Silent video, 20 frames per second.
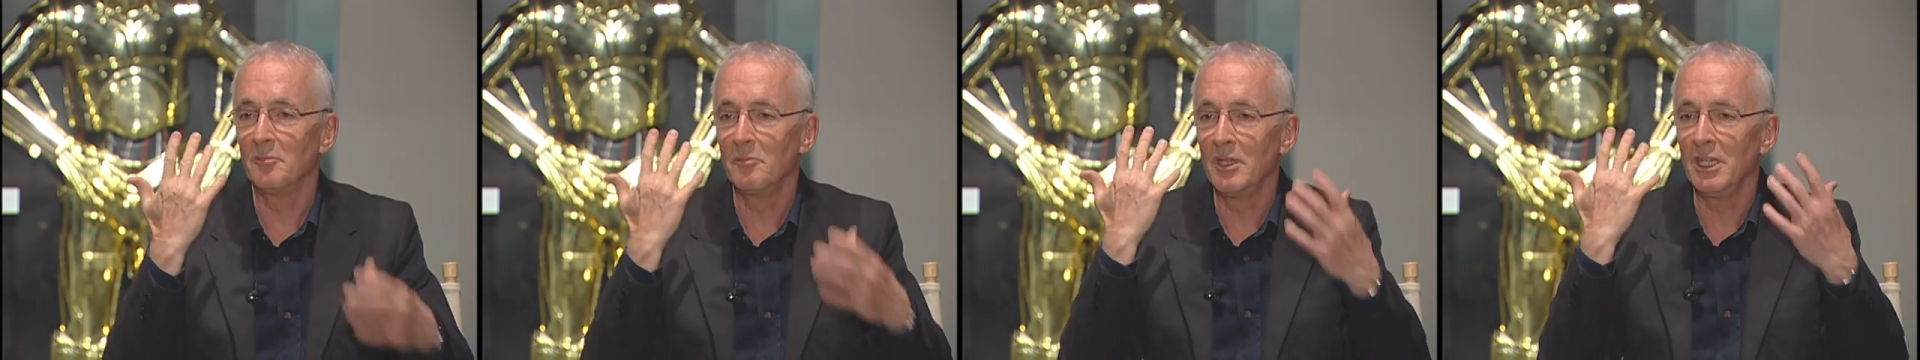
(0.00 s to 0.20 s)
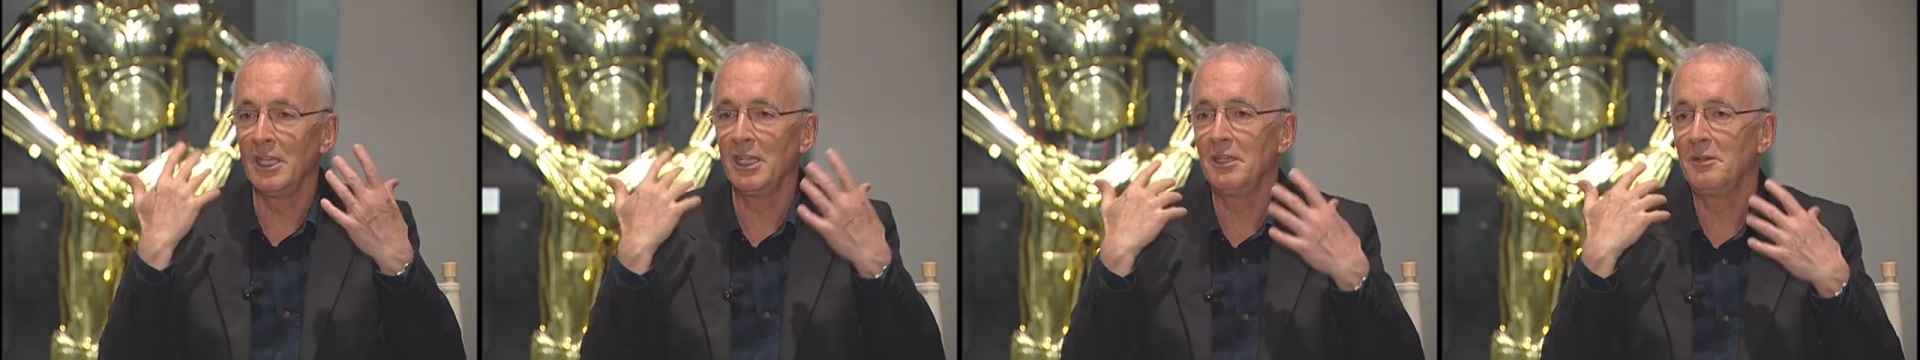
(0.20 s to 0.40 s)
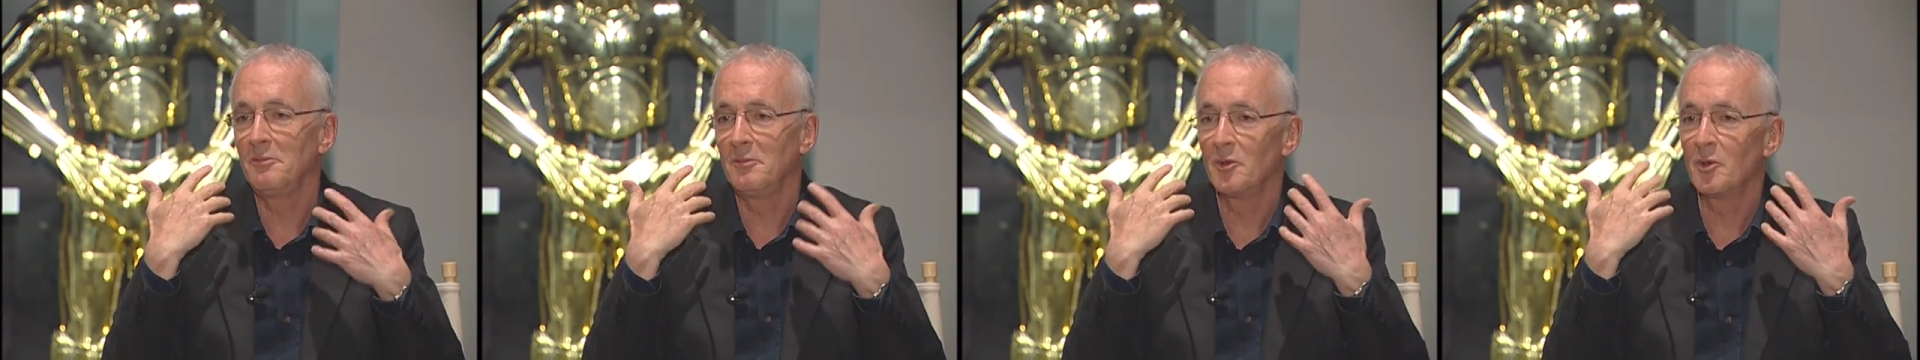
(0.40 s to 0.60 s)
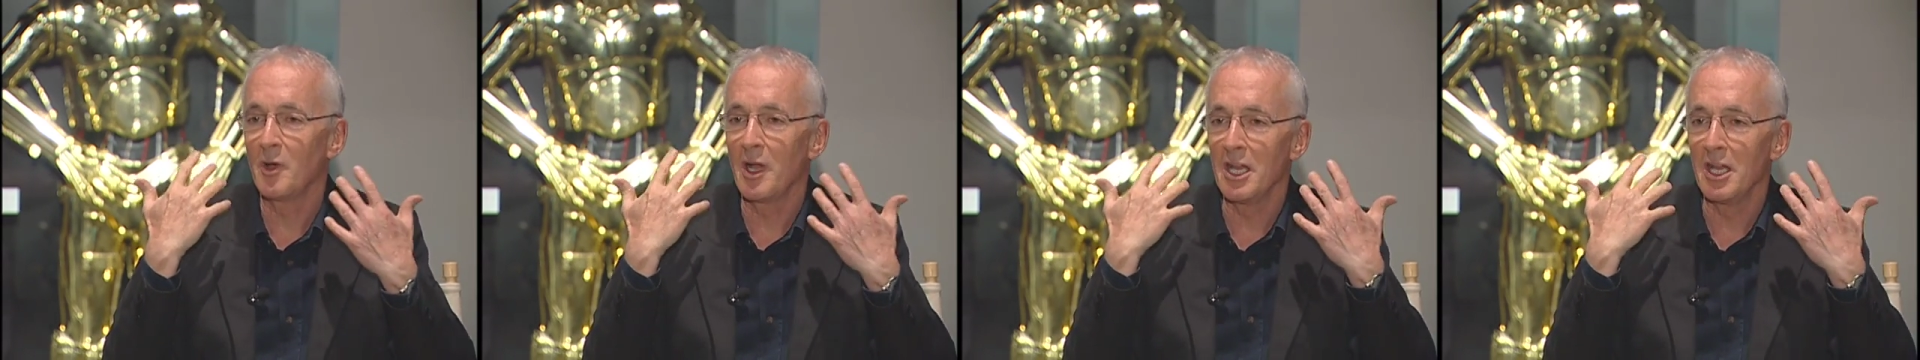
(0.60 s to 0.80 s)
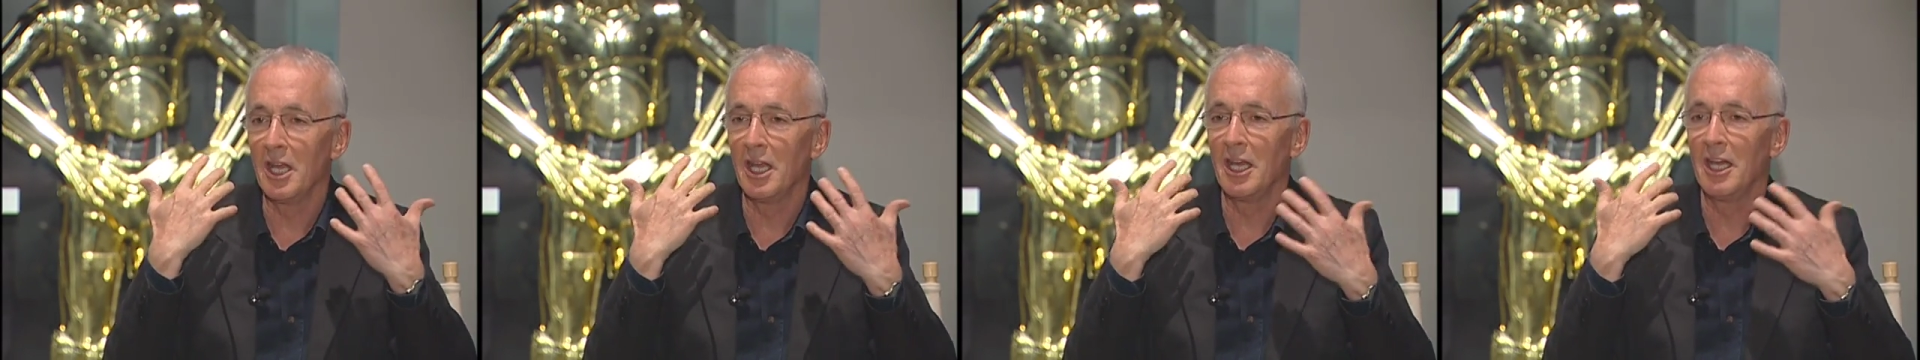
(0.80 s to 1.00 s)
me,
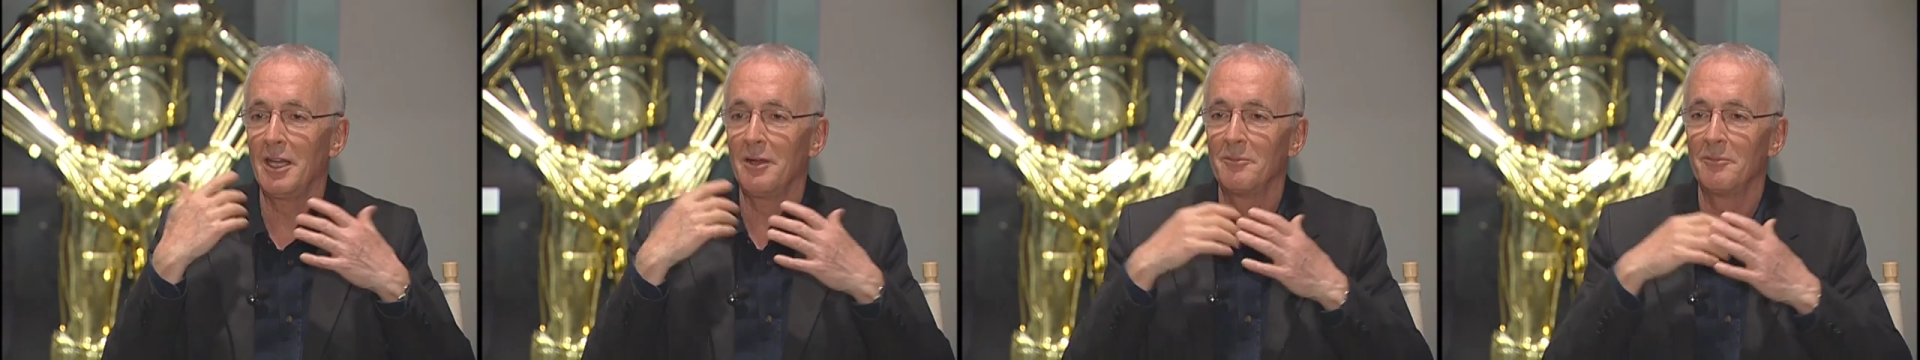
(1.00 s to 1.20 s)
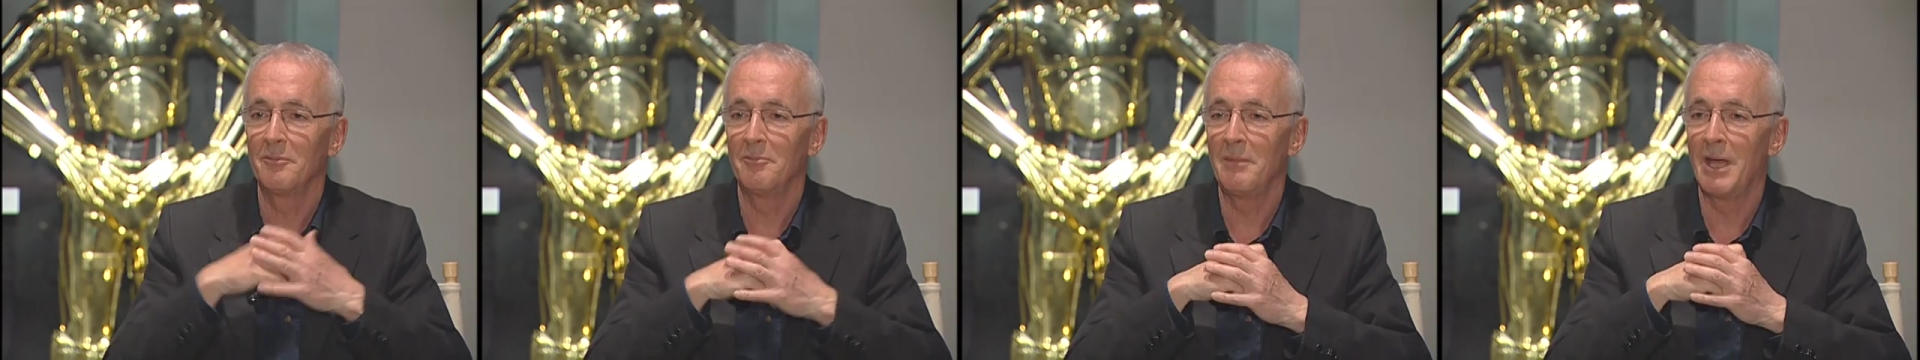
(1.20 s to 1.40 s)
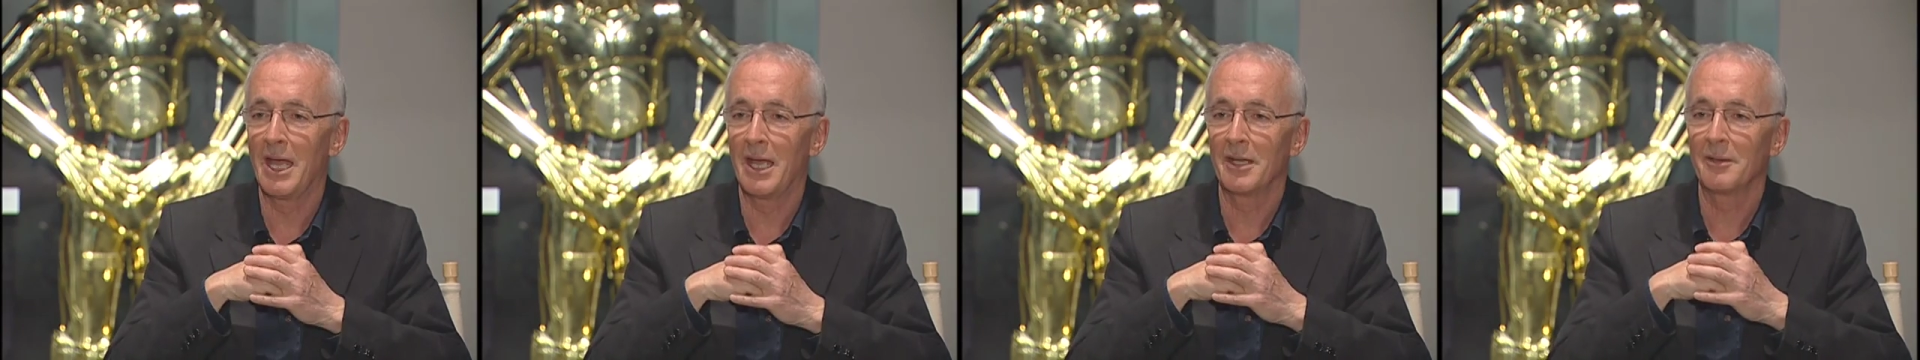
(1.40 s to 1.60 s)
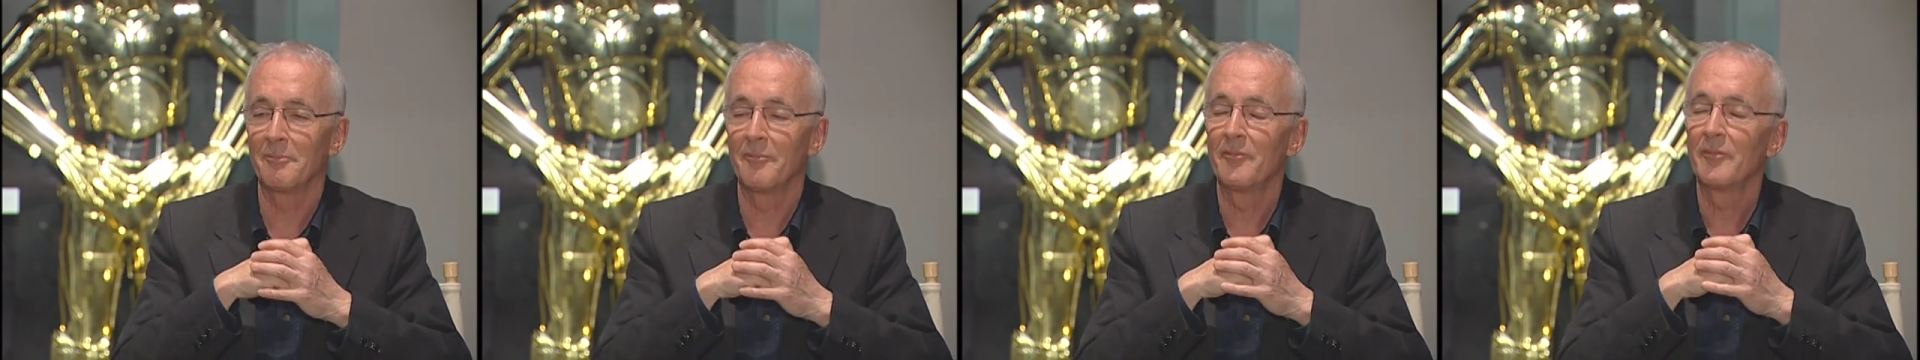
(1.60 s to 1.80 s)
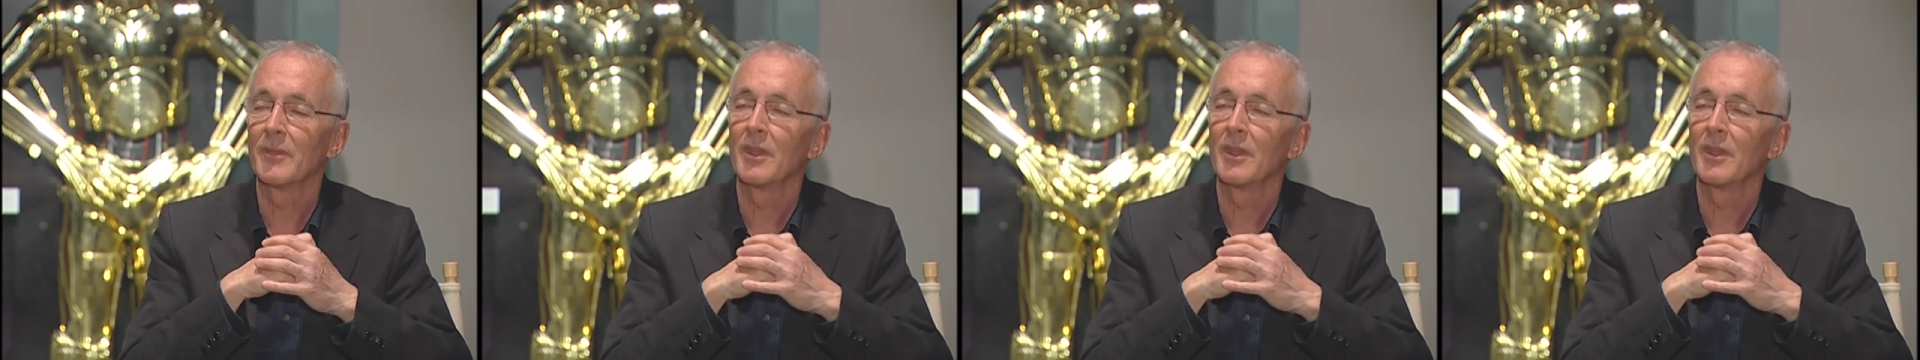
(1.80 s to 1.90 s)
grey hair, man.